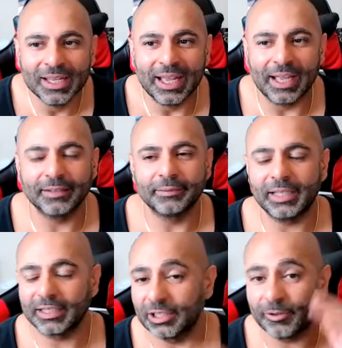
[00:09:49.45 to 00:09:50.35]
I can be
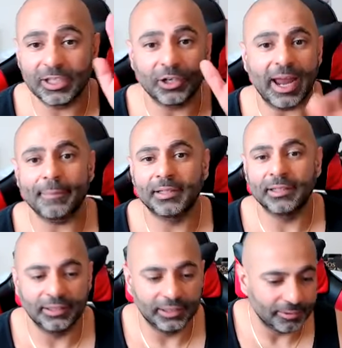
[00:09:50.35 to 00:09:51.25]
like, you know what? You're
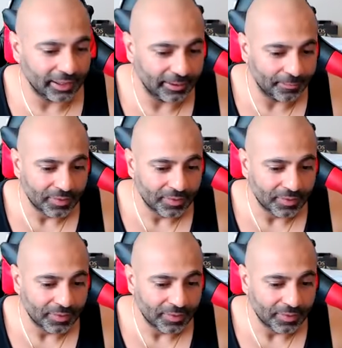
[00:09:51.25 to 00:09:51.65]
absolutely right.